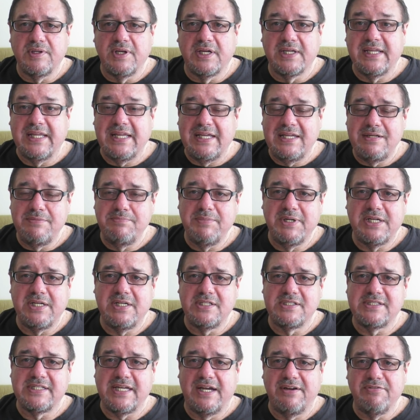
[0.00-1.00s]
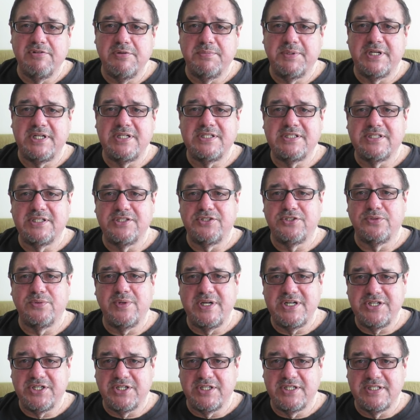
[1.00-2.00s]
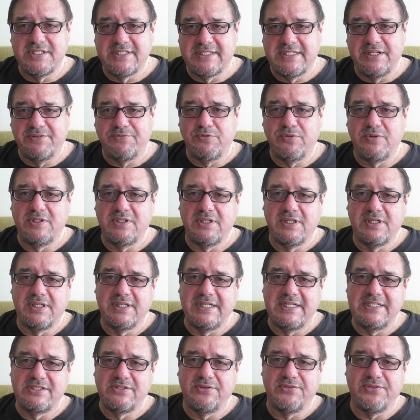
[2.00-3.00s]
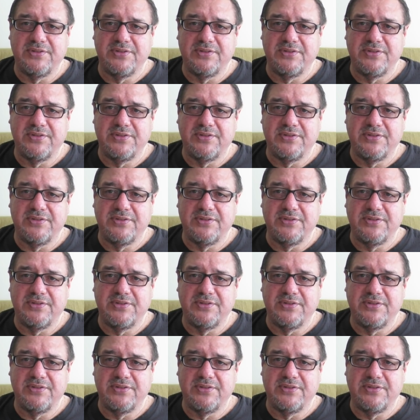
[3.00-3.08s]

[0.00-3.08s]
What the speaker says: Again, because everybody's situation is different, these